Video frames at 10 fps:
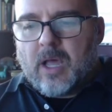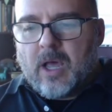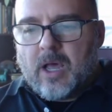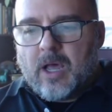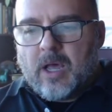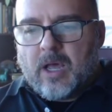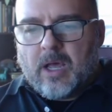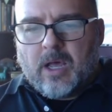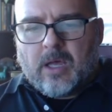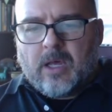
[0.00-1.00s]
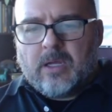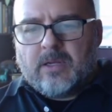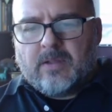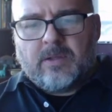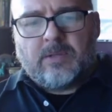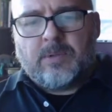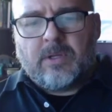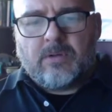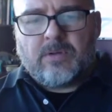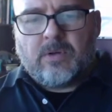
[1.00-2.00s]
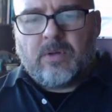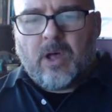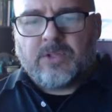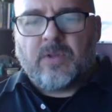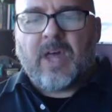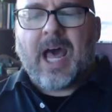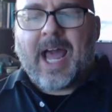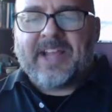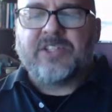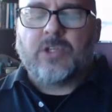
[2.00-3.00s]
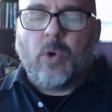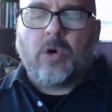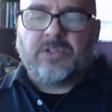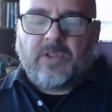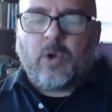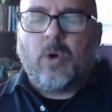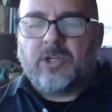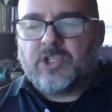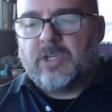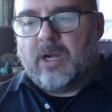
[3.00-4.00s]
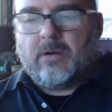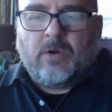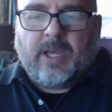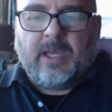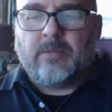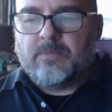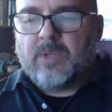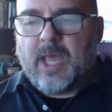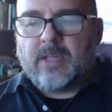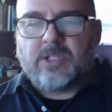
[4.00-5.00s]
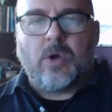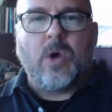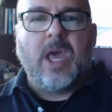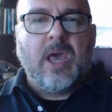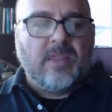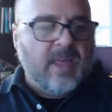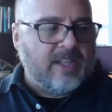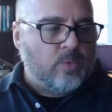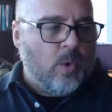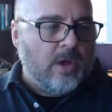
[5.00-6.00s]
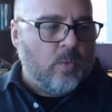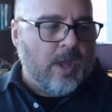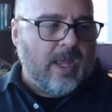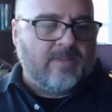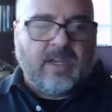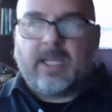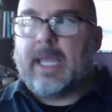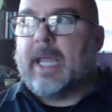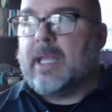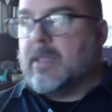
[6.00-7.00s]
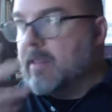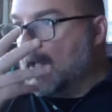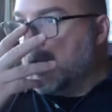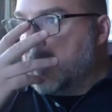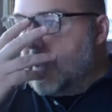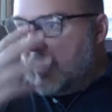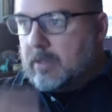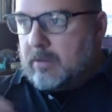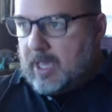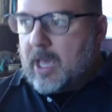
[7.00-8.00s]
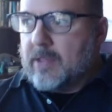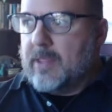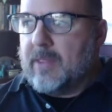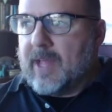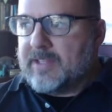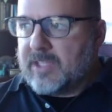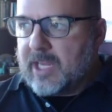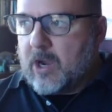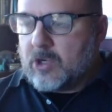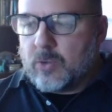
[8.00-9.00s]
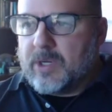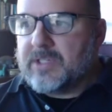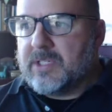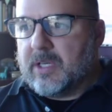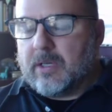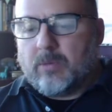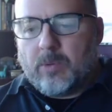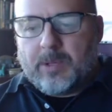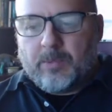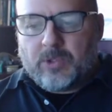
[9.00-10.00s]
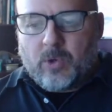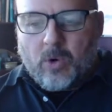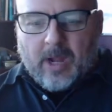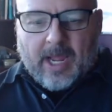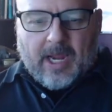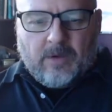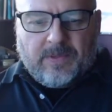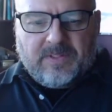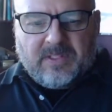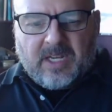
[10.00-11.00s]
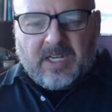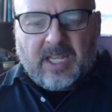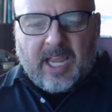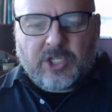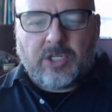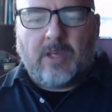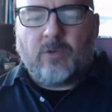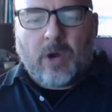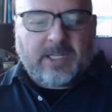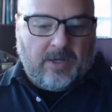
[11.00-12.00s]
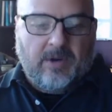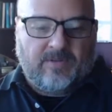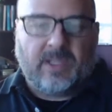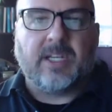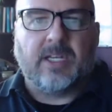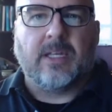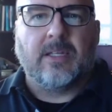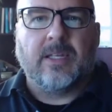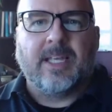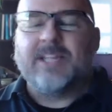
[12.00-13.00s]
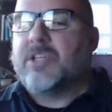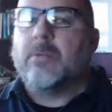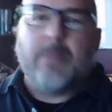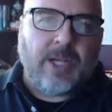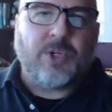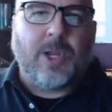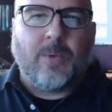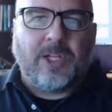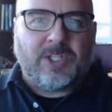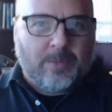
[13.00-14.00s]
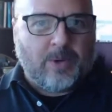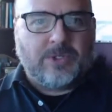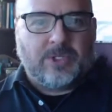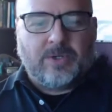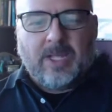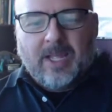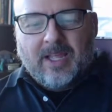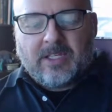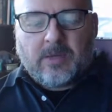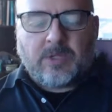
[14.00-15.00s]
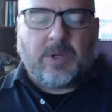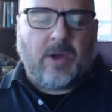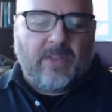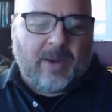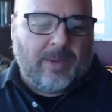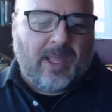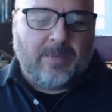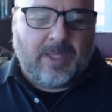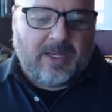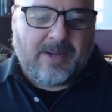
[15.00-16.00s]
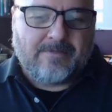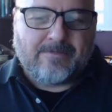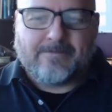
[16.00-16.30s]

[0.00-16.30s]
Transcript: also the highest scores on the questionnaire. Okay, yeah, so that's one way of indicating that, yeah, that's the characteristic where people scored higher. This is an indication of criterion validity. Is it measuring what it's supposed to? Sometimes we call that reliability.